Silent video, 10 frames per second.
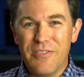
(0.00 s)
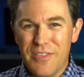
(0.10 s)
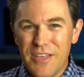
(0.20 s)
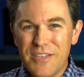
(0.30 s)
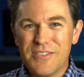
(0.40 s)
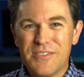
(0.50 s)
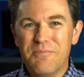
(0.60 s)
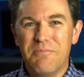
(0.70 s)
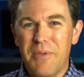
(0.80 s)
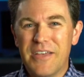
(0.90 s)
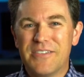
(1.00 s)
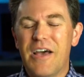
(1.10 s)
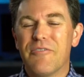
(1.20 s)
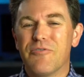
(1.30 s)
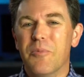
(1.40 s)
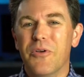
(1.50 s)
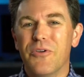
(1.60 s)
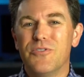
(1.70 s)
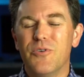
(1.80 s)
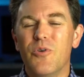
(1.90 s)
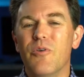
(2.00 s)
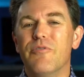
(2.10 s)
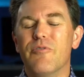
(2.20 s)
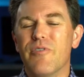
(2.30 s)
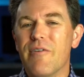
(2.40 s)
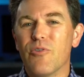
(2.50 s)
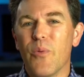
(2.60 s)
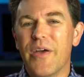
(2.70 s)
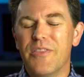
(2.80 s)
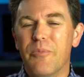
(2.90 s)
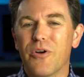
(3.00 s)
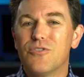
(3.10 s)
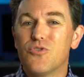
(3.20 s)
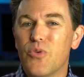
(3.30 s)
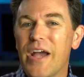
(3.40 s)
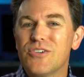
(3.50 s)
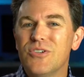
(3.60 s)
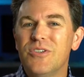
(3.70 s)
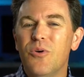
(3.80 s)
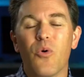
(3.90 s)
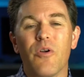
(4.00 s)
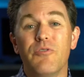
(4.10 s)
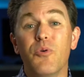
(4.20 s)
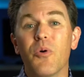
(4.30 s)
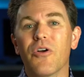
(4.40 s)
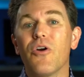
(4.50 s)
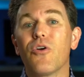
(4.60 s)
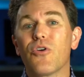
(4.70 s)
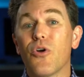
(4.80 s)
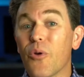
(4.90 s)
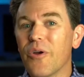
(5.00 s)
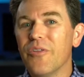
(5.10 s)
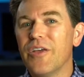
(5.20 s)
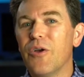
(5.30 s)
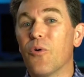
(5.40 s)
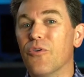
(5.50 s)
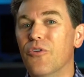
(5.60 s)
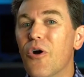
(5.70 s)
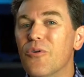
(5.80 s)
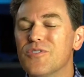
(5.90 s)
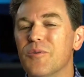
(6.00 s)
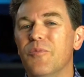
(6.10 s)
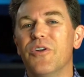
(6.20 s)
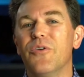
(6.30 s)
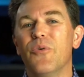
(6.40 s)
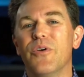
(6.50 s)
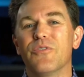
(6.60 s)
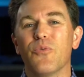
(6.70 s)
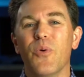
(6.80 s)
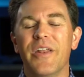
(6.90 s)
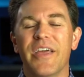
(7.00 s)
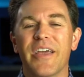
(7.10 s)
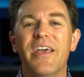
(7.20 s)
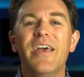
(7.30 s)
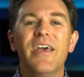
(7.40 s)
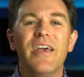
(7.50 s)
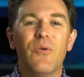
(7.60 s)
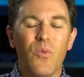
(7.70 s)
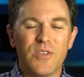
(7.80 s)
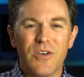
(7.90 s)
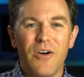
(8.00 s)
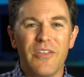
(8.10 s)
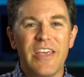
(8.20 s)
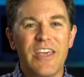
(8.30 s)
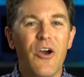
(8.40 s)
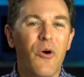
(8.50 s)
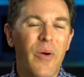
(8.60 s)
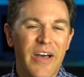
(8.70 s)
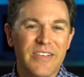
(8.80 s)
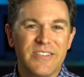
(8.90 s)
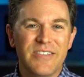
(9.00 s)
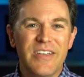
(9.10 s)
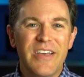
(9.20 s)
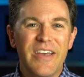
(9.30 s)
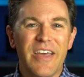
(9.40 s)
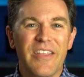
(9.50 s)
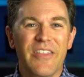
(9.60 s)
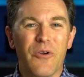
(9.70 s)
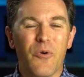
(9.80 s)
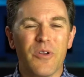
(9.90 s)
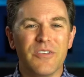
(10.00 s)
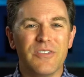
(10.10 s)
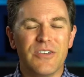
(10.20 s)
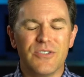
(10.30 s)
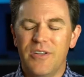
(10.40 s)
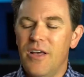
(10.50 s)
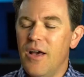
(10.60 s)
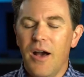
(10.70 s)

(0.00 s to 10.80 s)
These may sound familiar to you if you've ever read the book Traction, or if you are currently or know someone who is running what's called EOS in their organization.